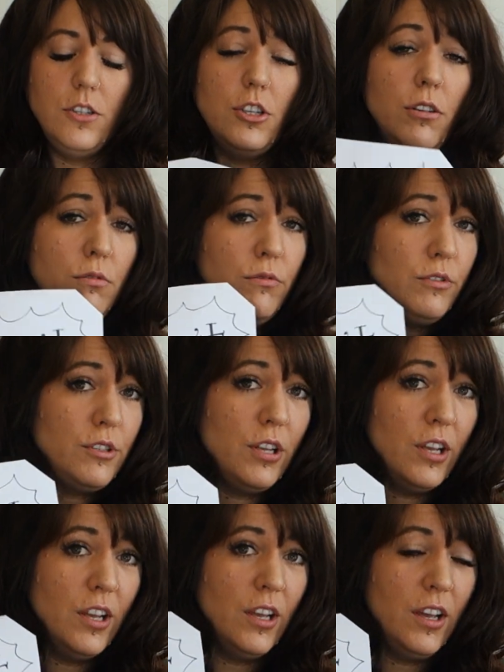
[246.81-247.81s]

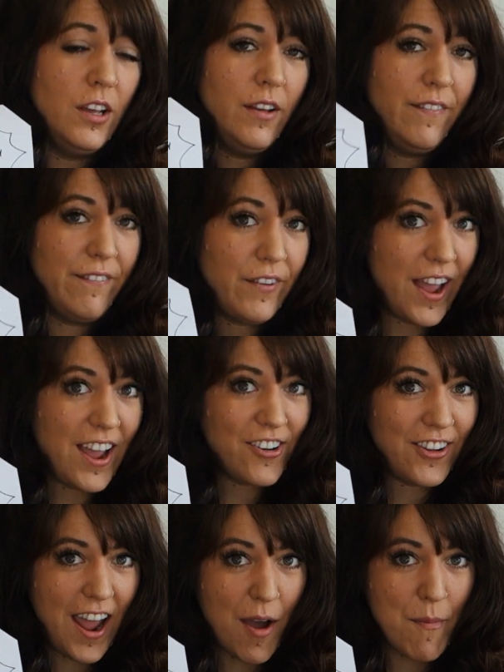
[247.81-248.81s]
Don't forget
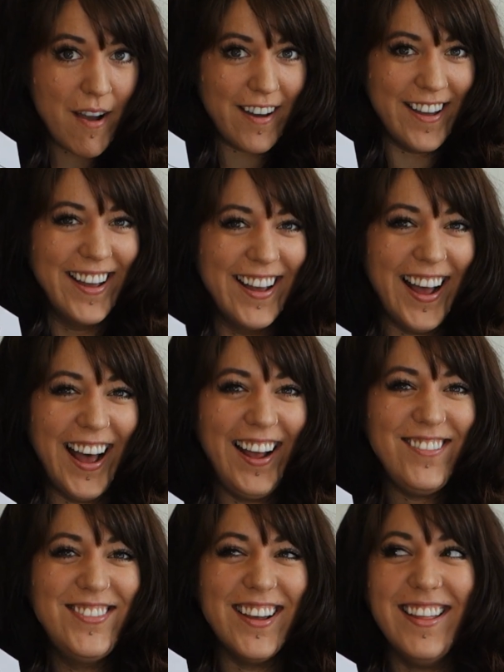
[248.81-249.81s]
your camera.
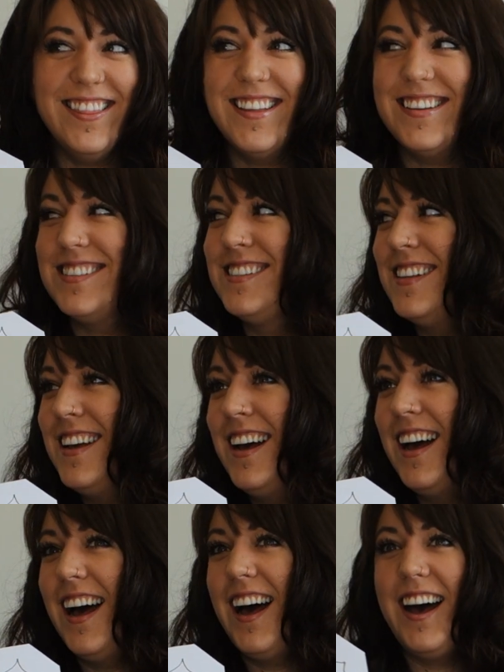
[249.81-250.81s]
I've done this
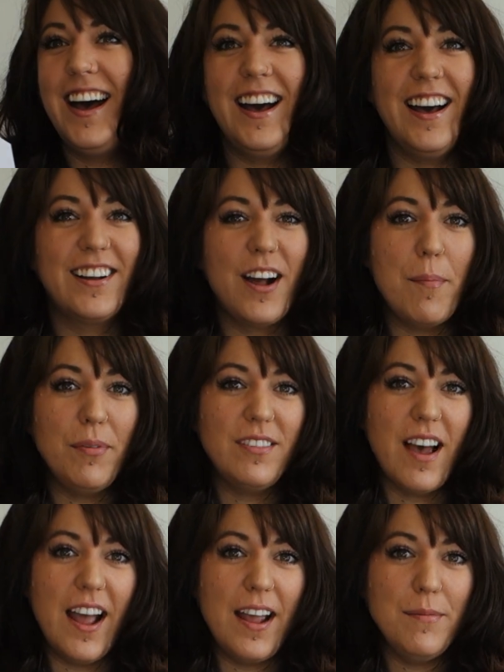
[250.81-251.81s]
a couple
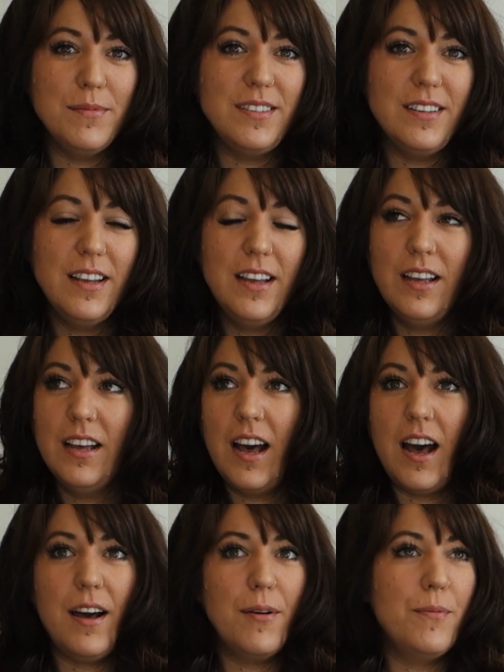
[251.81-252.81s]
times
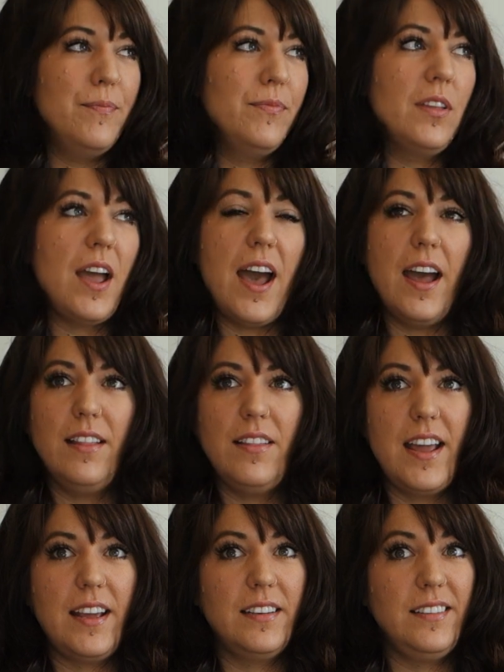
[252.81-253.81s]
at
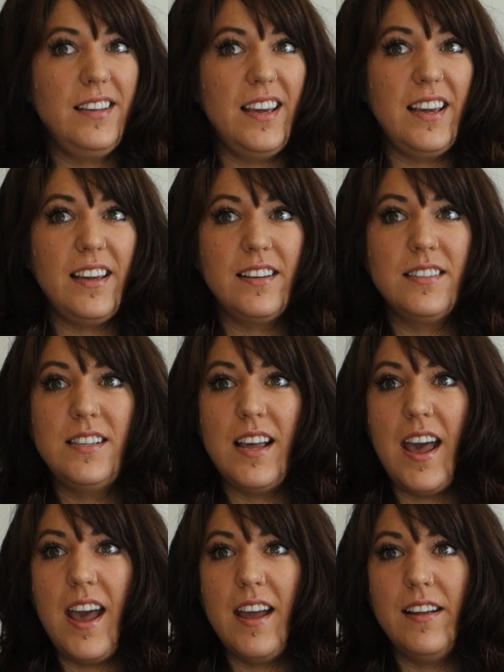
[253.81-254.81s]
like gigs
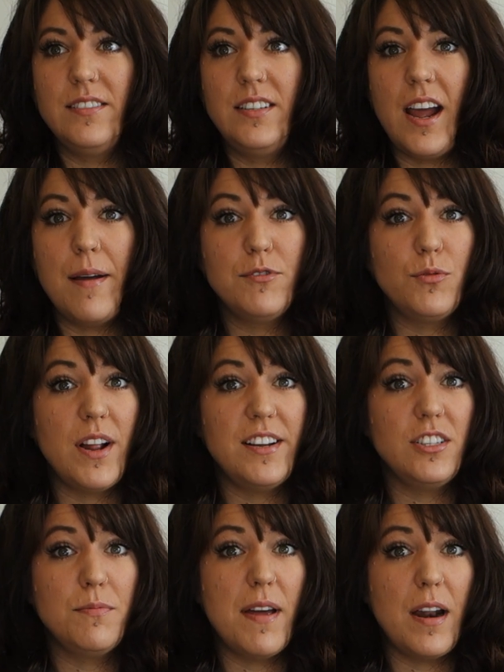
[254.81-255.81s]
and times when I
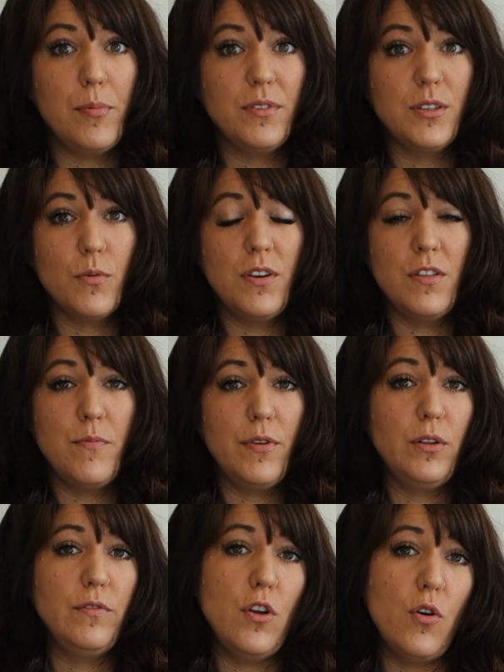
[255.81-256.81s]
just met up with someone in the
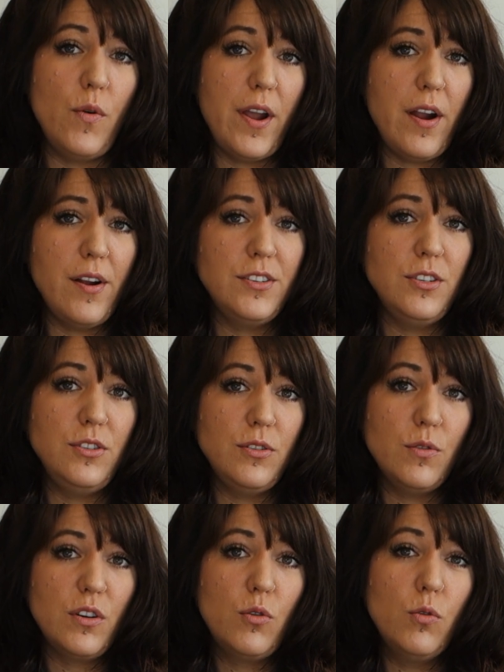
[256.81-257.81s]
middle of nowhere to
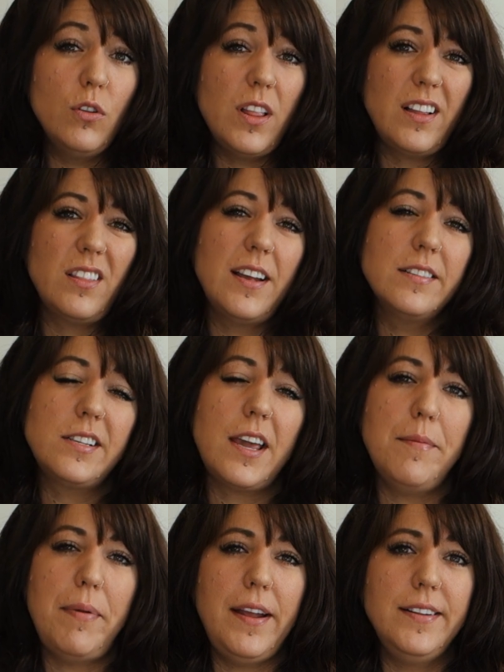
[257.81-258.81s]
do a cool like
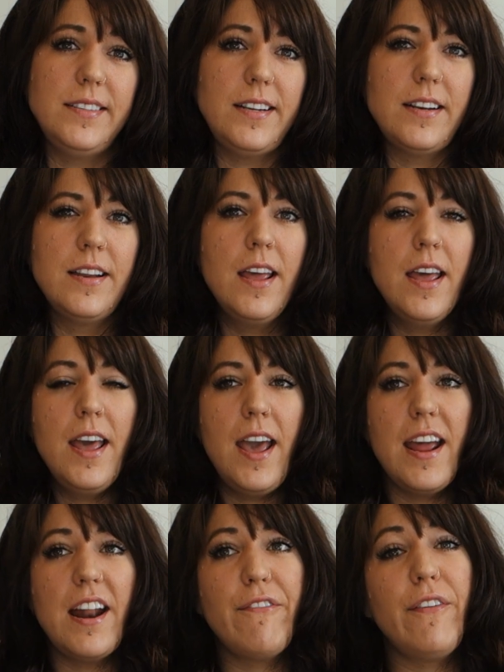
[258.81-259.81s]
landscape painting,
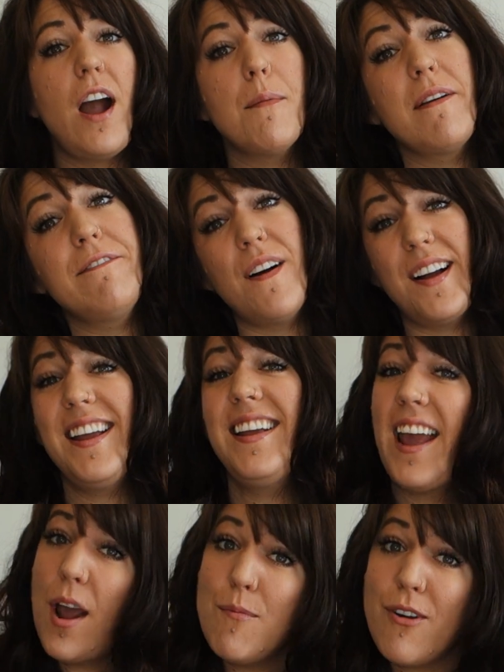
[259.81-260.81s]
and I forgot my fucking
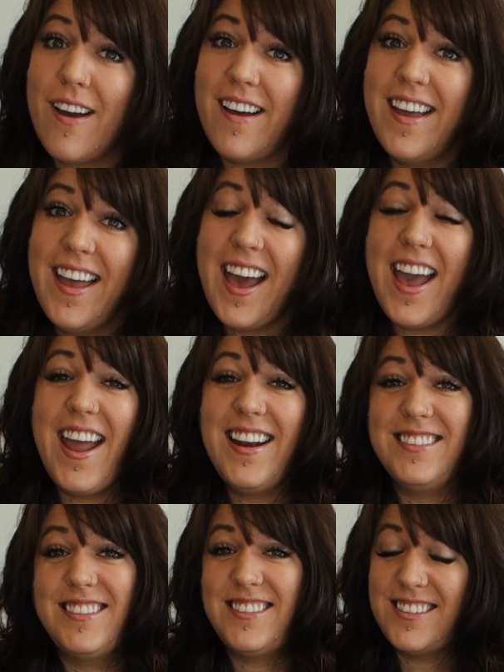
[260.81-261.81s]
camera, and
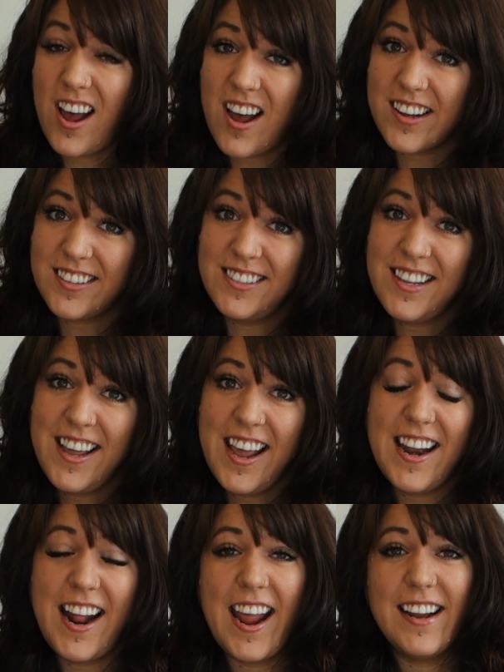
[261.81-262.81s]
it sucks,
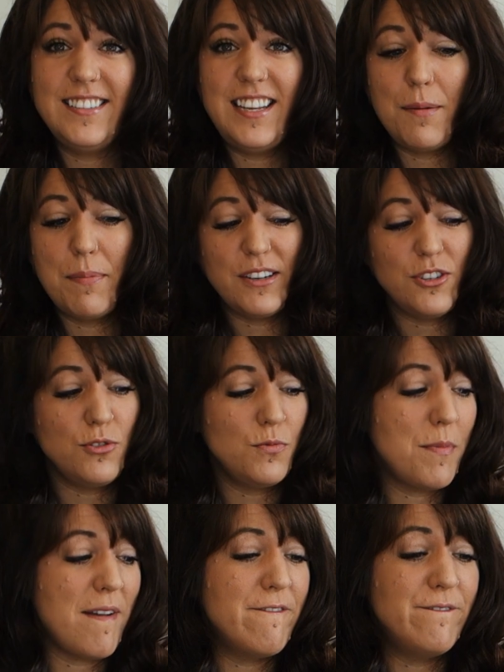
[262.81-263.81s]
and I had to take pictures with
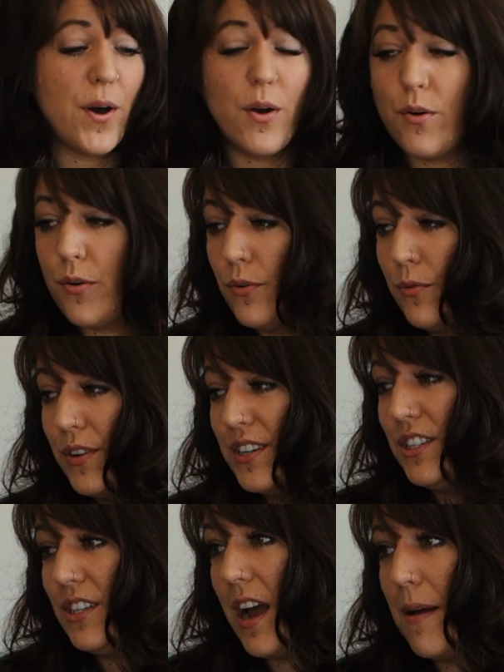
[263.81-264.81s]
my phone, which,
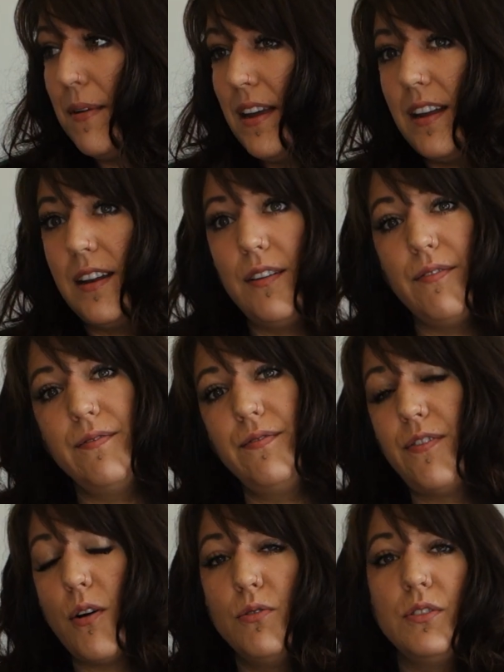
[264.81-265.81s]
I mean,
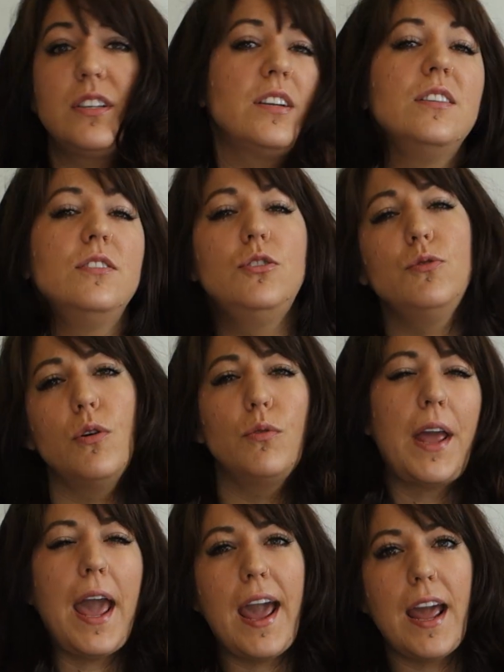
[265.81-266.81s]
phones can do
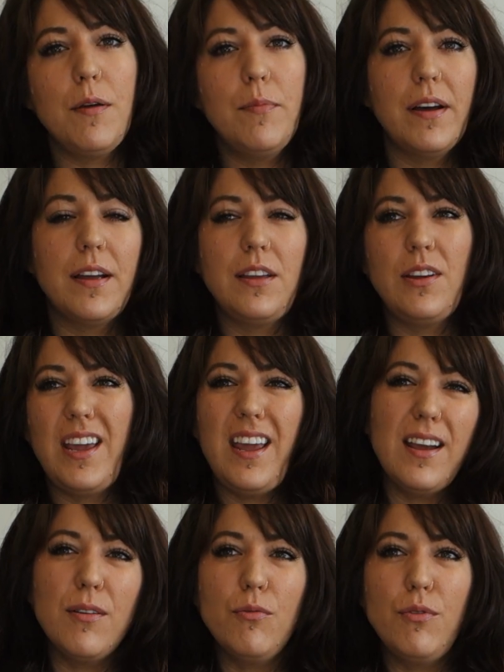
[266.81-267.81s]
okay, but you
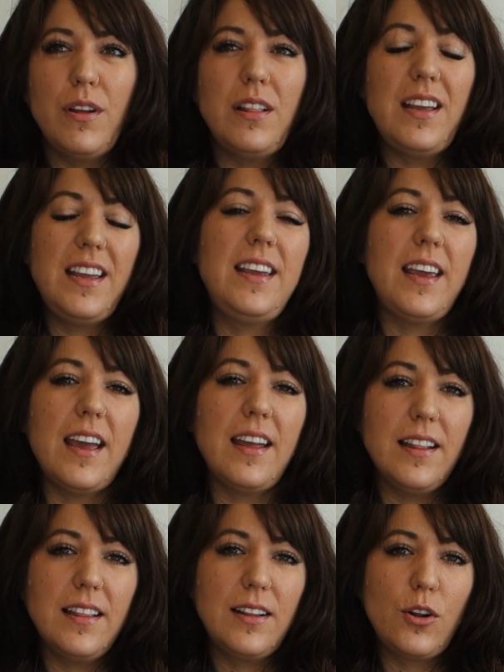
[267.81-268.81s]
can't really
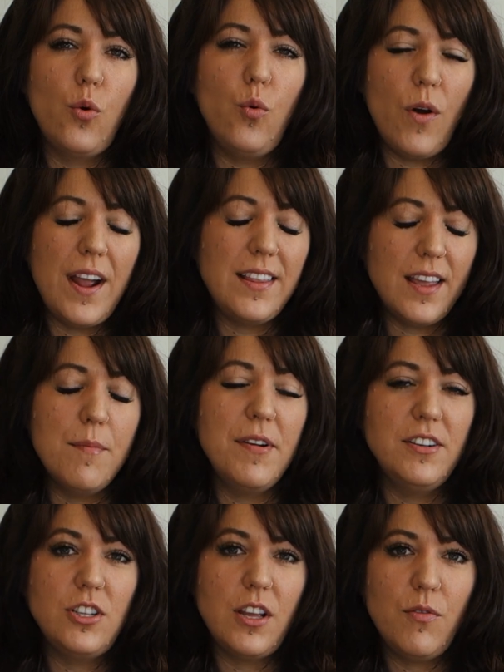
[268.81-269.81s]
get quite the
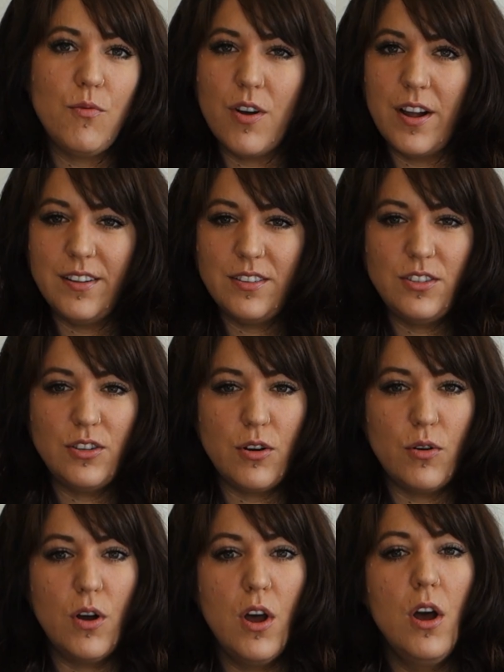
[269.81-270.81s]
image that you want.
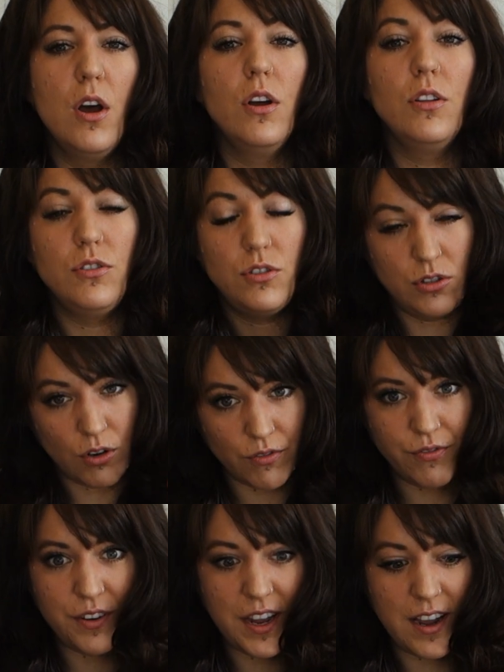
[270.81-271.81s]
So don't
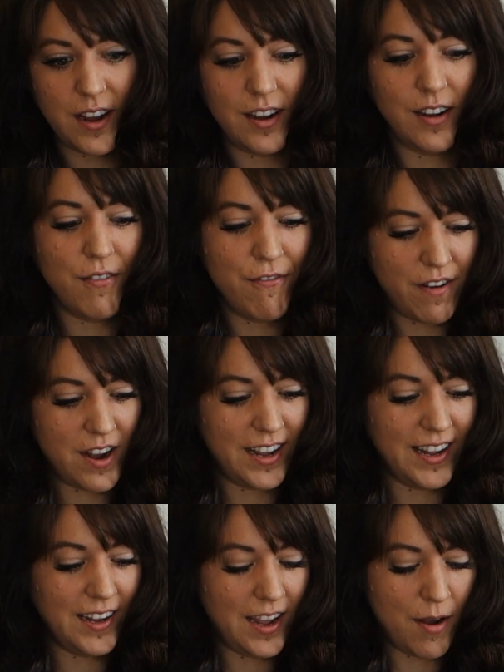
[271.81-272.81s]
forget your
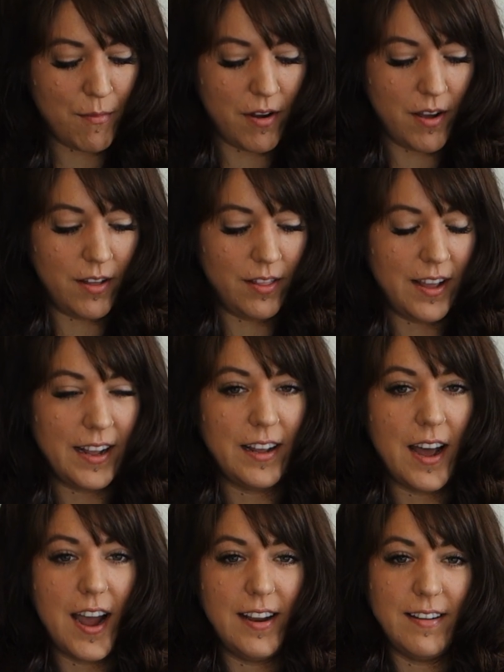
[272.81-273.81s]
fucking camera like
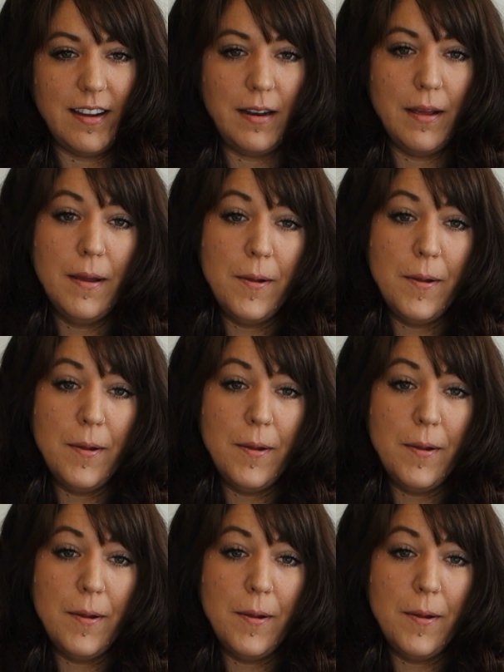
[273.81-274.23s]
I did.